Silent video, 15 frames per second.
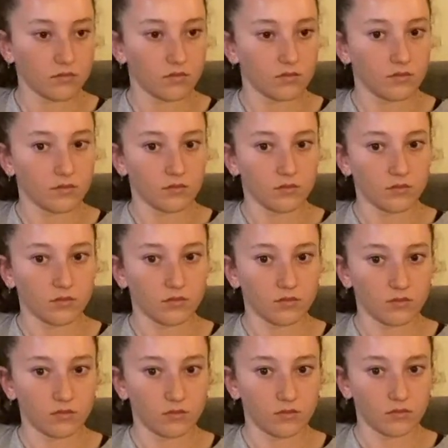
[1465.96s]

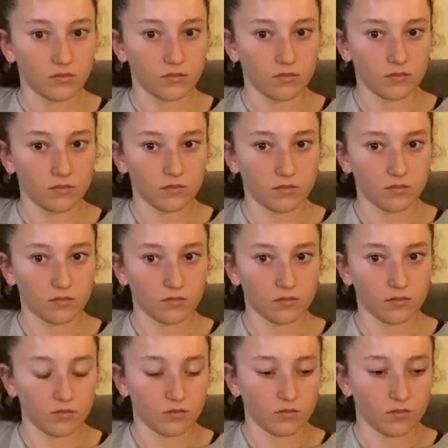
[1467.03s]

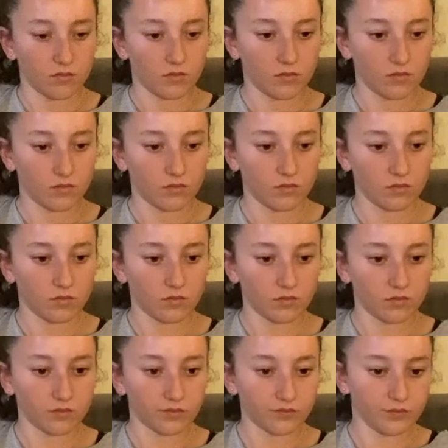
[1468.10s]

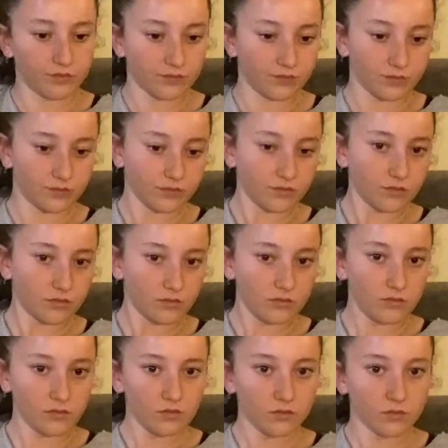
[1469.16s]

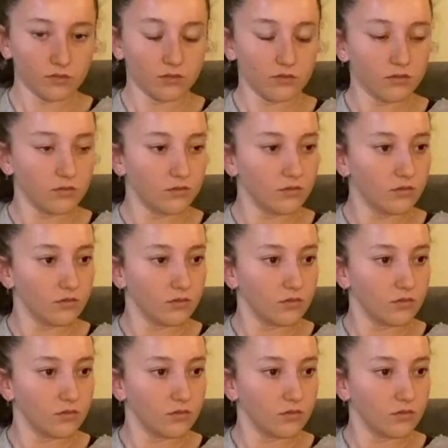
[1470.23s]
[no speech]